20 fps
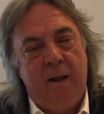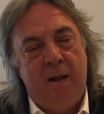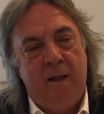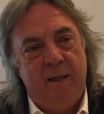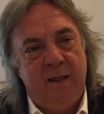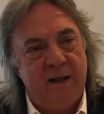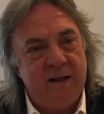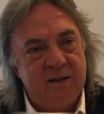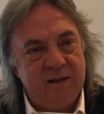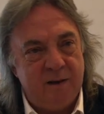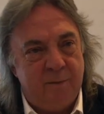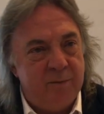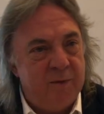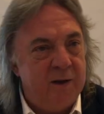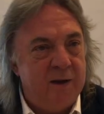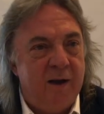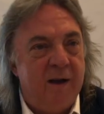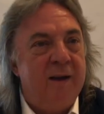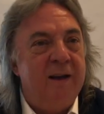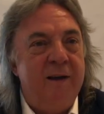that's something
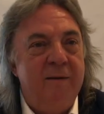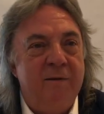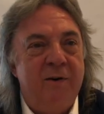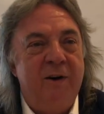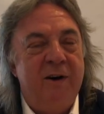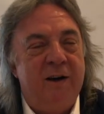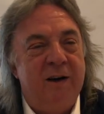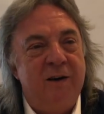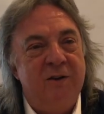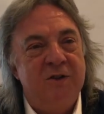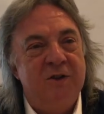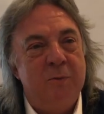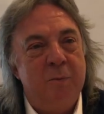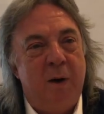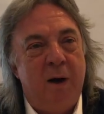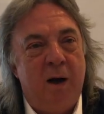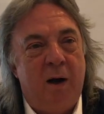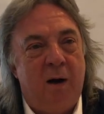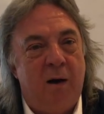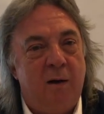I keep very close to
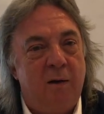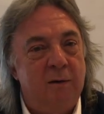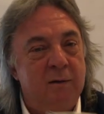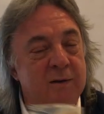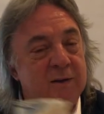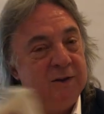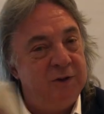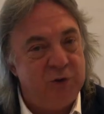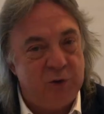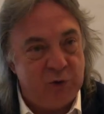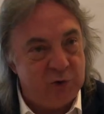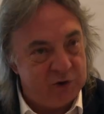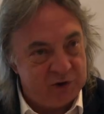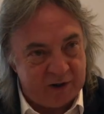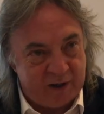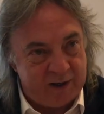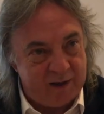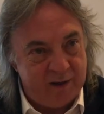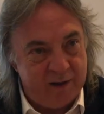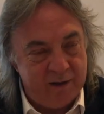my heart. And as you
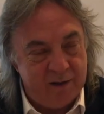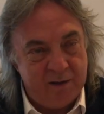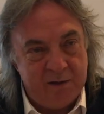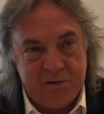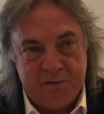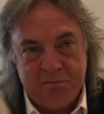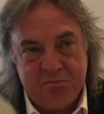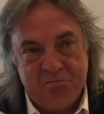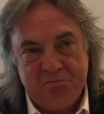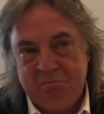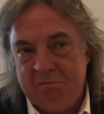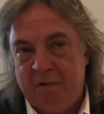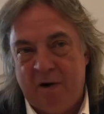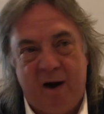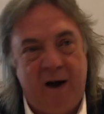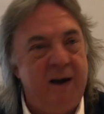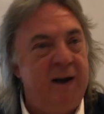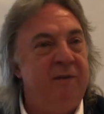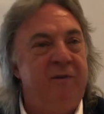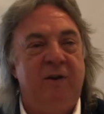see, I
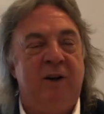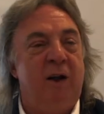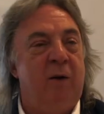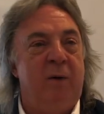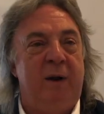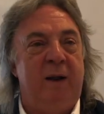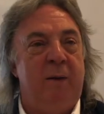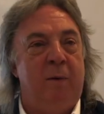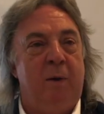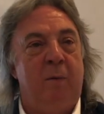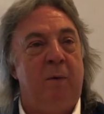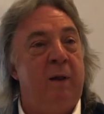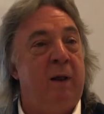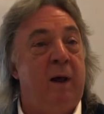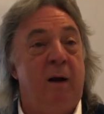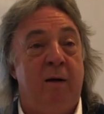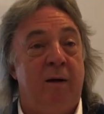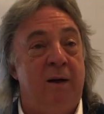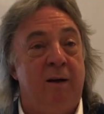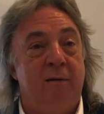never go anywhere
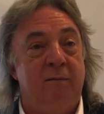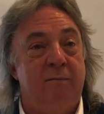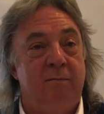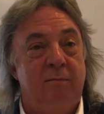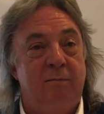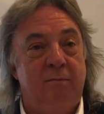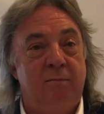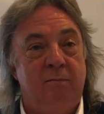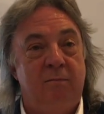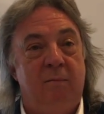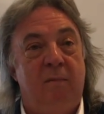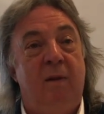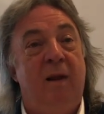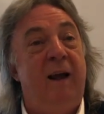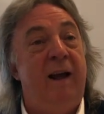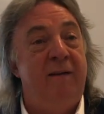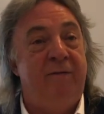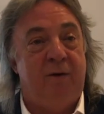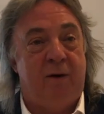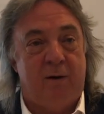without it,
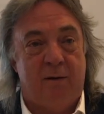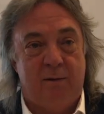ever.